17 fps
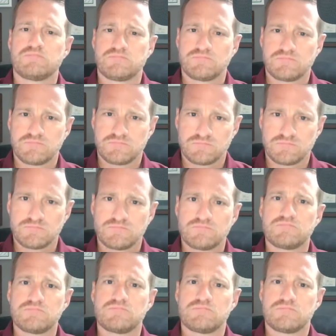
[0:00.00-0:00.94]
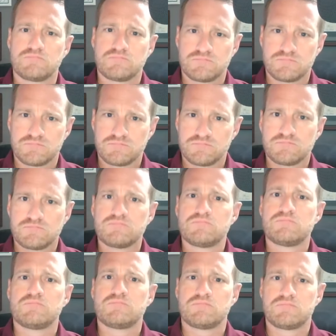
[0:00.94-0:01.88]

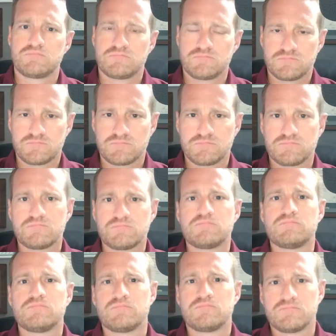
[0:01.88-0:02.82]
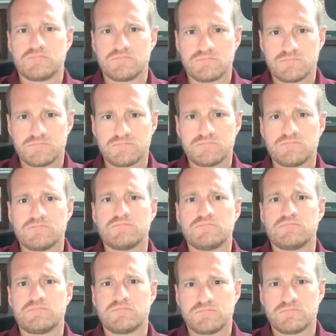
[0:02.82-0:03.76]

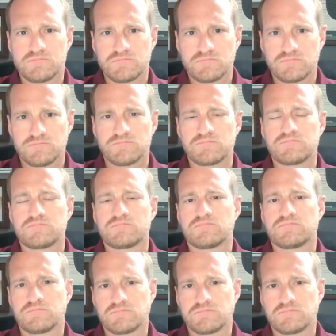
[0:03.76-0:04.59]
(silent)